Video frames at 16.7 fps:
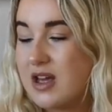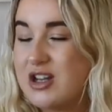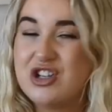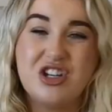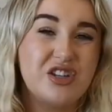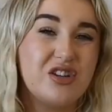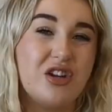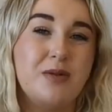
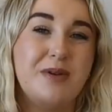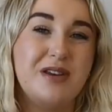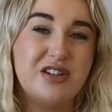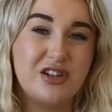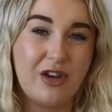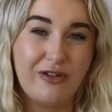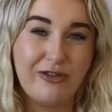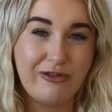she's going to be
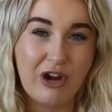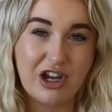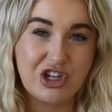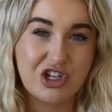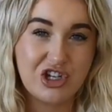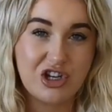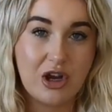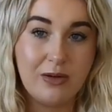so
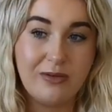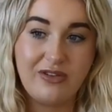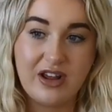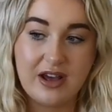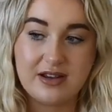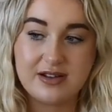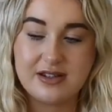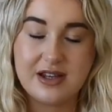fresh.
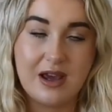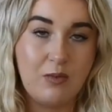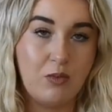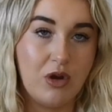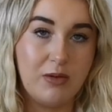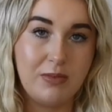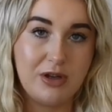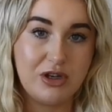Hopefully her skin
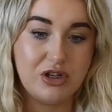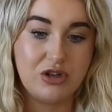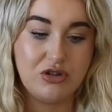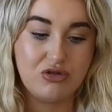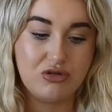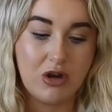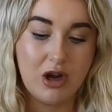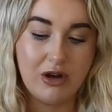won't be
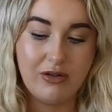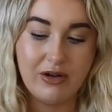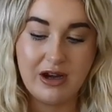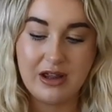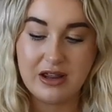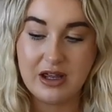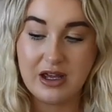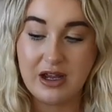too dry or
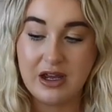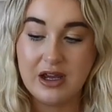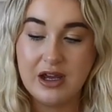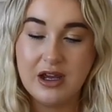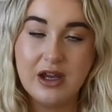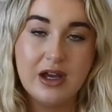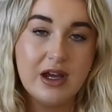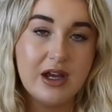anything.
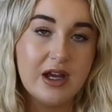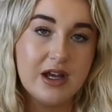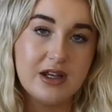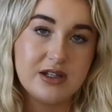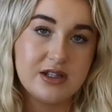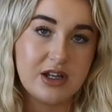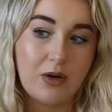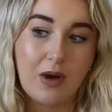
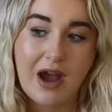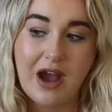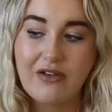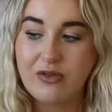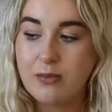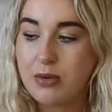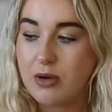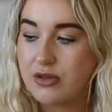So I
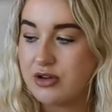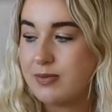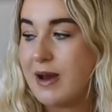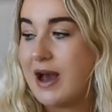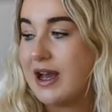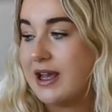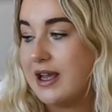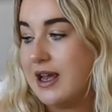haven't bothered
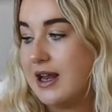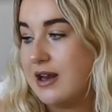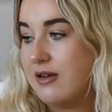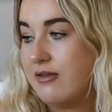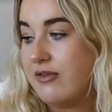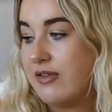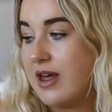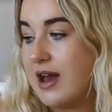packing
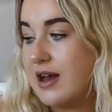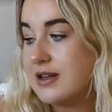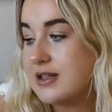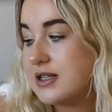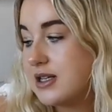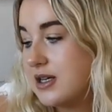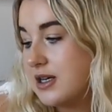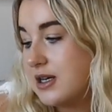any of
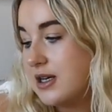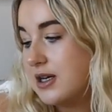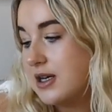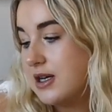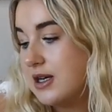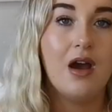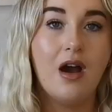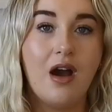that.
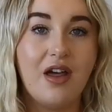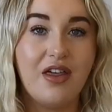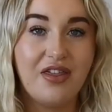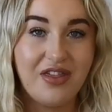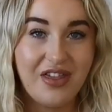I